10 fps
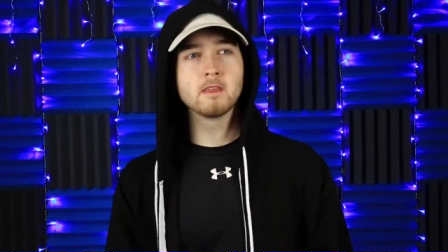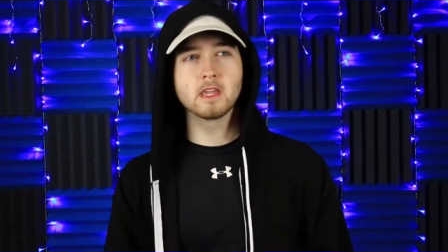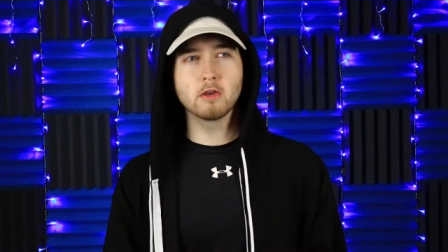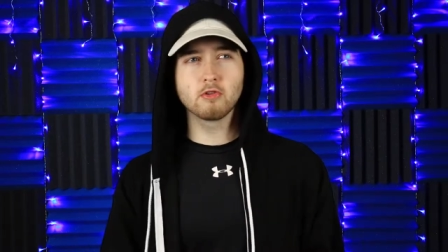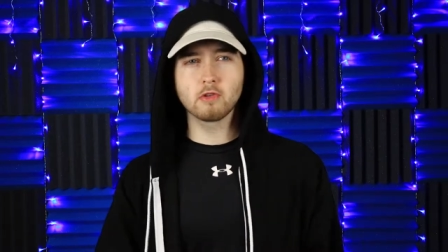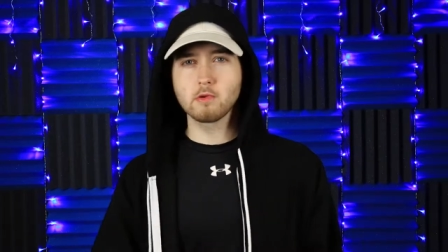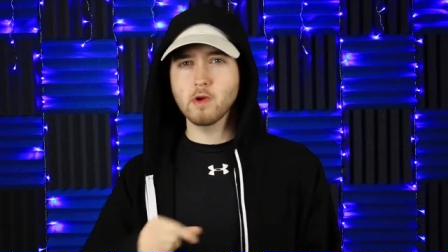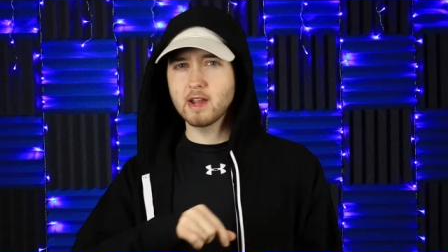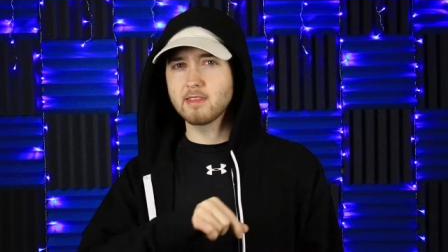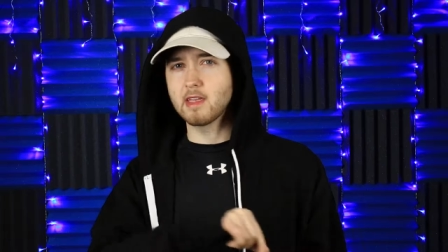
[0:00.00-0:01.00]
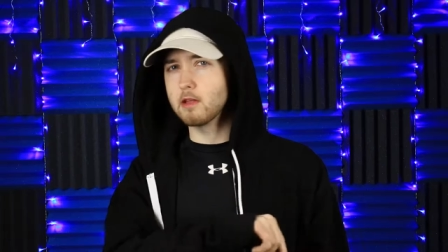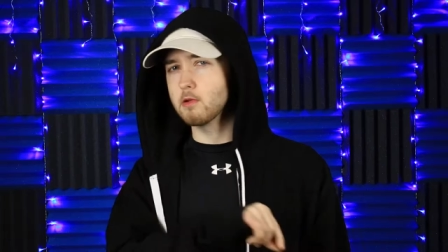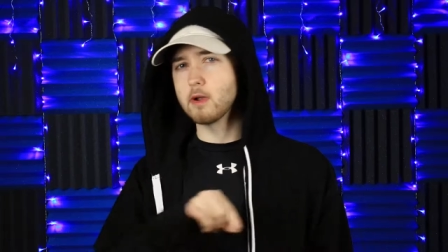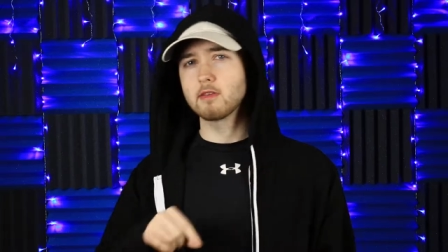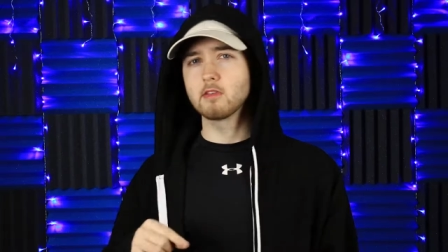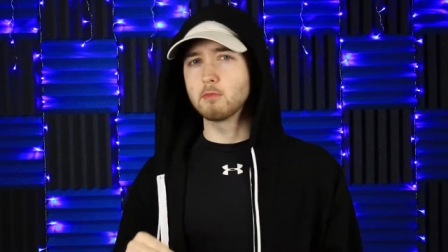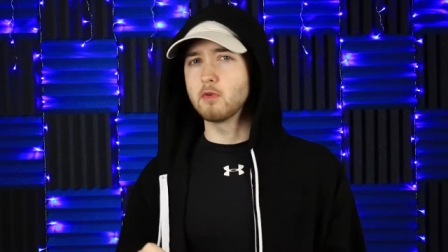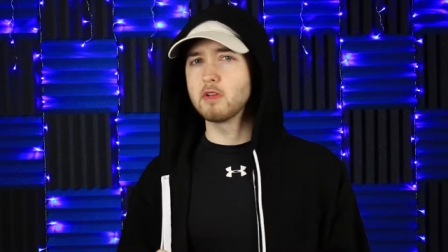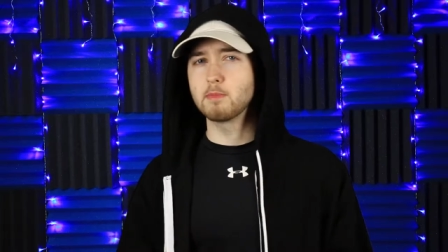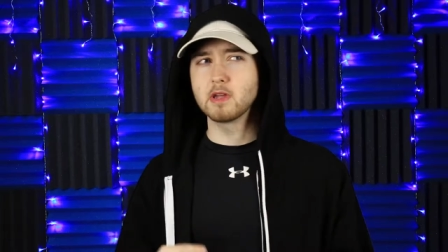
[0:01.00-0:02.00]
And he usually writes and directs his
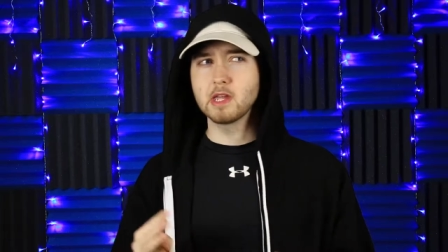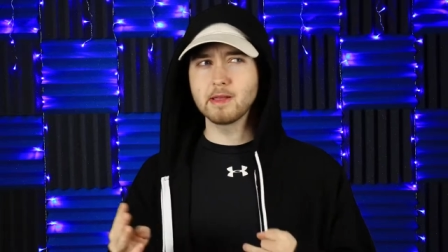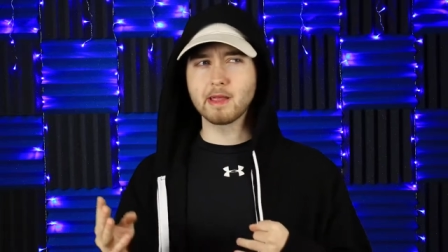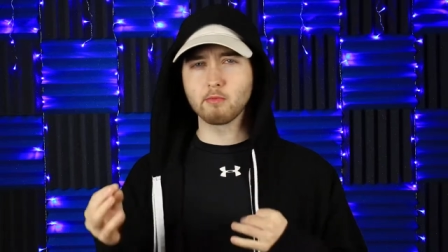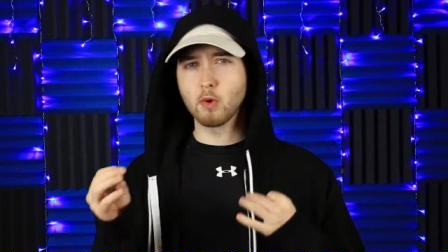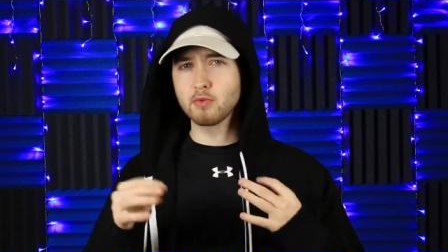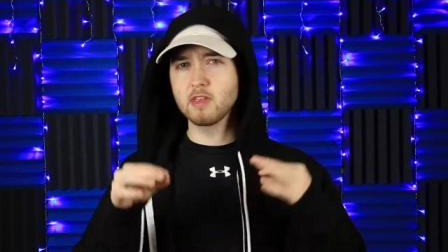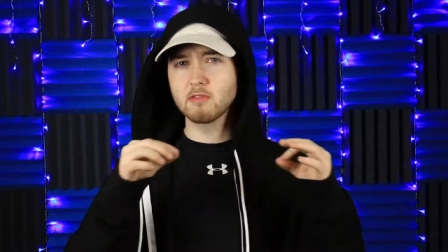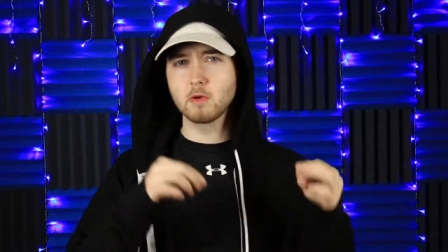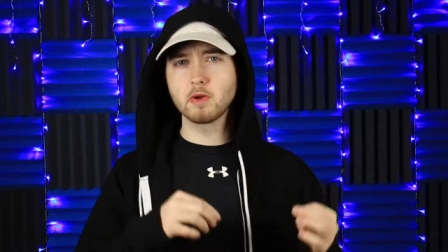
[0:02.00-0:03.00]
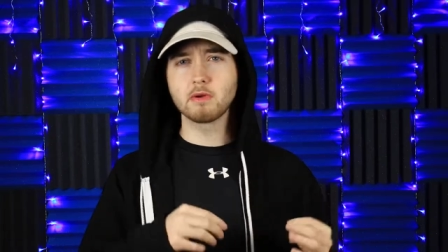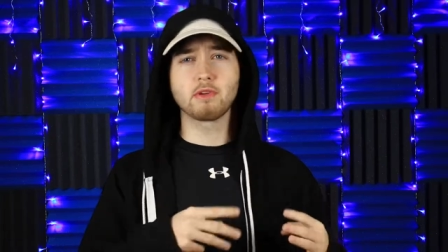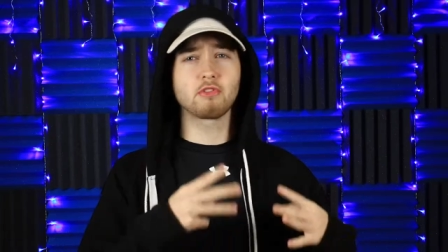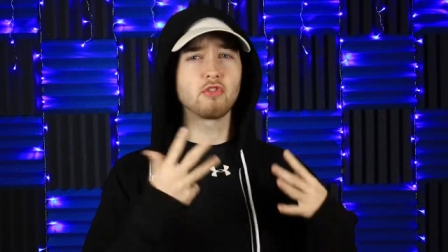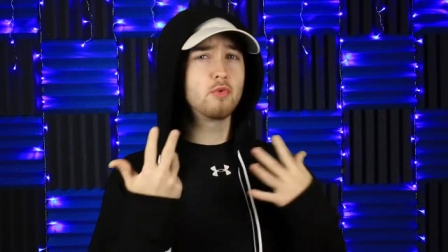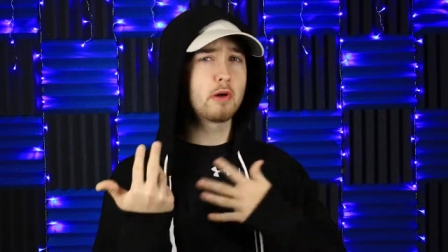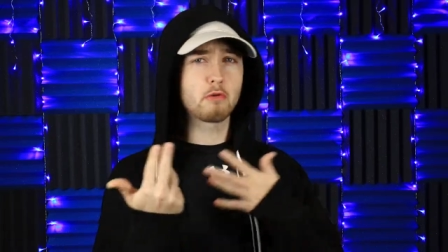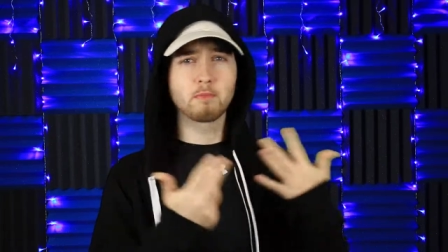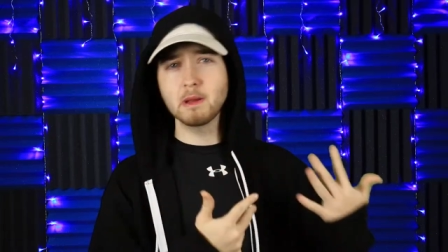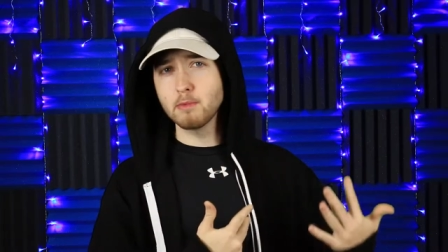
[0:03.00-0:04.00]
movie, but he wrote this movie with two
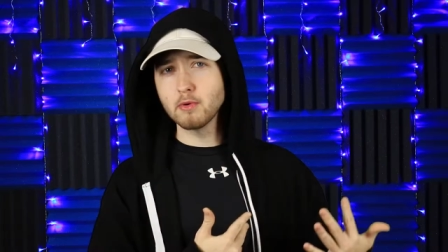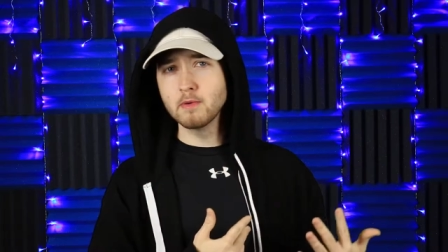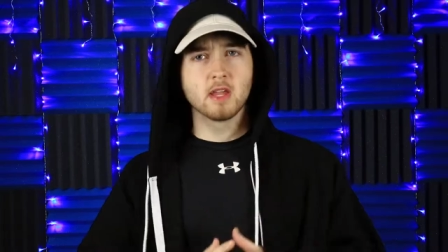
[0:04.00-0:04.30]
other people.